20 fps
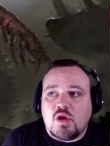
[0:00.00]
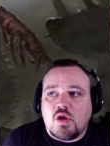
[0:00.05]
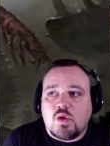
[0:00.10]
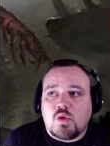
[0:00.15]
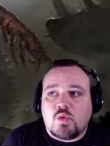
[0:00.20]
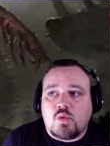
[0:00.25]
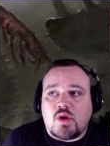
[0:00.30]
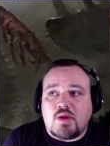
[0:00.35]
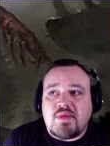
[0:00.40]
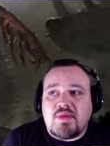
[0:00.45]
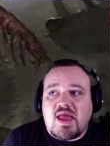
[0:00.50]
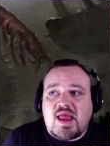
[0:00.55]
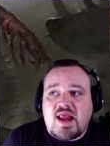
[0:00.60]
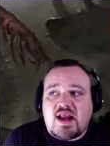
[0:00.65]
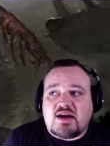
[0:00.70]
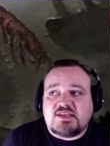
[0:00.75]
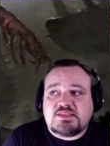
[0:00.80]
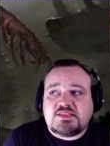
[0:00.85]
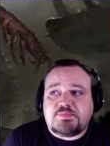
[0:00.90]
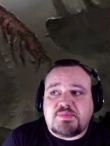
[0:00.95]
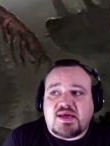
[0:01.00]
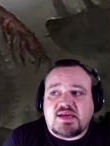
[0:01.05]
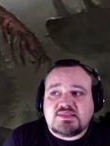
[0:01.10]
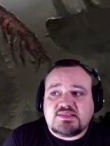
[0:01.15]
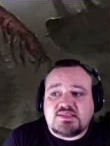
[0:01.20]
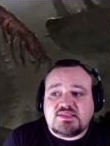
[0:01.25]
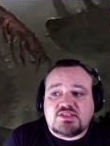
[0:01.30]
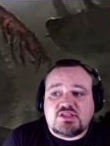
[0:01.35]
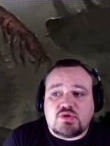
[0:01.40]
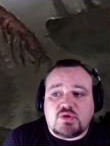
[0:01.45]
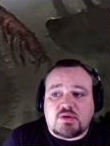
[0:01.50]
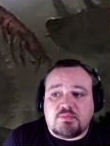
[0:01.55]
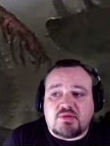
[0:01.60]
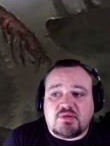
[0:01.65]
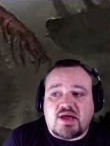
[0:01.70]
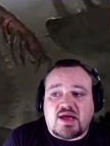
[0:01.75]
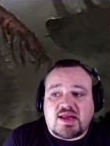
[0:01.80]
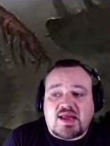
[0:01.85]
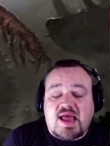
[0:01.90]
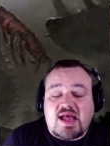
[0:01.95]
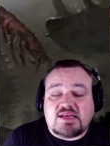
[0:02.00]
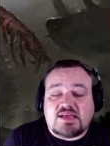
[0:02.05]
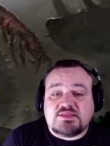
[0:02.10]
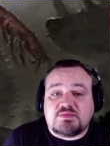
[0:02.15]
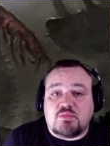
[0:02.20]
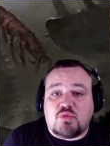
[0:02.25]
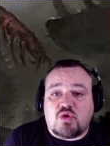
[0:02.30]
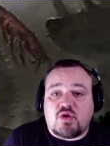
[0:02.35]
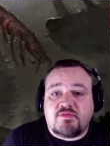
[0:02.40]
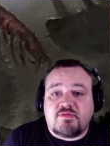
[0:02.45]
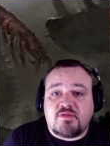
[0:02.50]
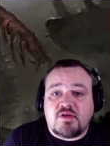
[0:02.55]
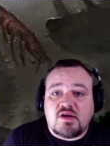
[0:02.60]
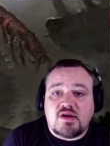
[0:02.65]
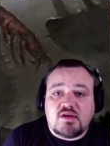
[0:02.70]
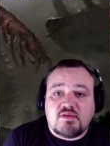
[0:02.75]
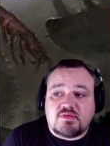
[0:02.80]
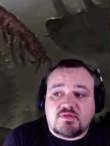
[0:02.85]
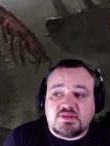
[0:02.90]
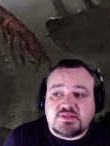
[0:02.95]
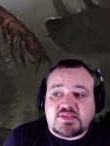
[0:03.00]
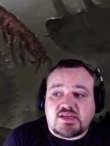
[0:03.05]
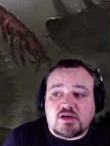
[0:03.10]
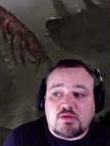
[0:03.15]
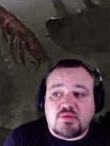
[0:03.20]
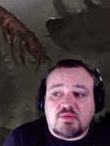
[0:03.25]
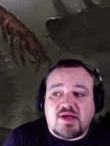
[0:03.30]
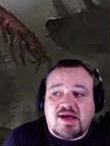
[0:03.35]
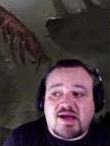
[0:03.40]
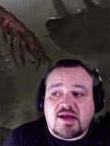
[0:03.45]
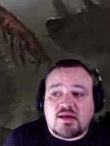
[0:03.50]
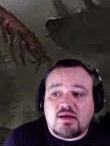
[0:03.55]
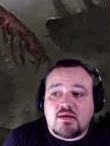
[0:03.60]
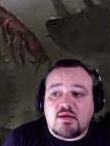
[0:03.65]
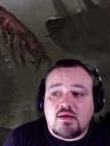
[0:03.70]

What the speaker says: Grim Haruspex is 2 and a black, has morph for a single black,